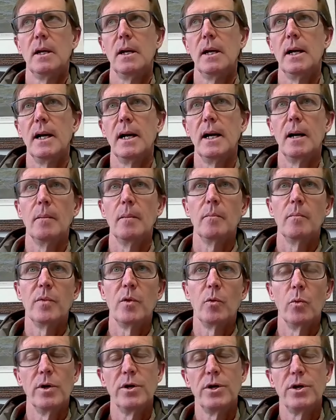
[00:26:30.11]

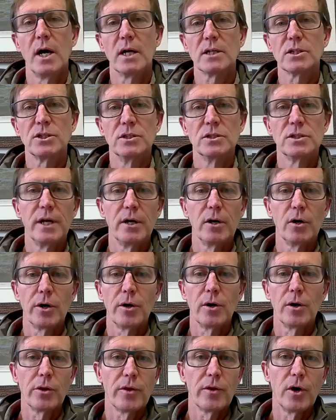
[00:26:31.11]
the reductions
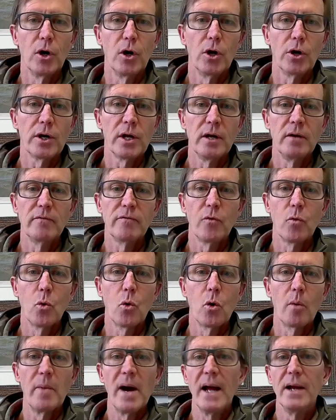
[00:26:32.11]
that they're looking
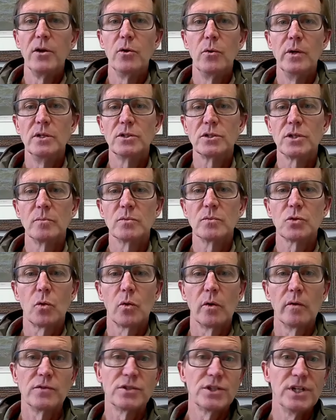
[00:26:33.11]
for by doing some
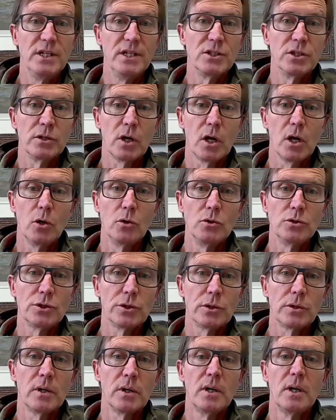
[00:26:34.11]
sort of season
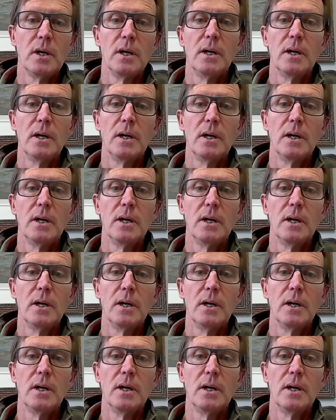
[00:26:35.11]
closure,